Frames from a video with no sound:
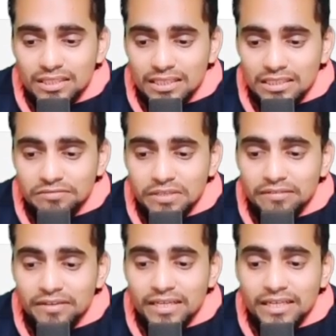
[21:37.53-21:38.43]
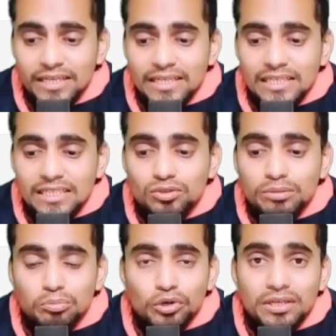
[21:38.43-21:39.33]
That is why finally is so
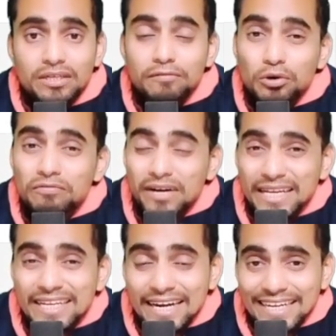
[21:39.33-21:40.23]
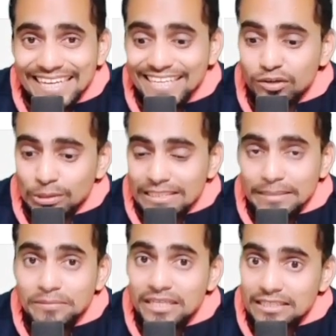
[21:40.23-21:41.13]
important for file handling
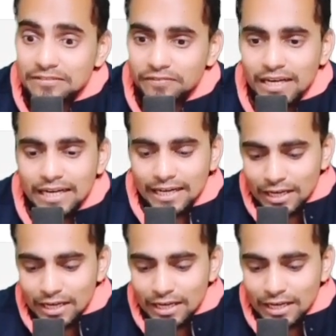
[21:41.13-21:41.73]
concept as well.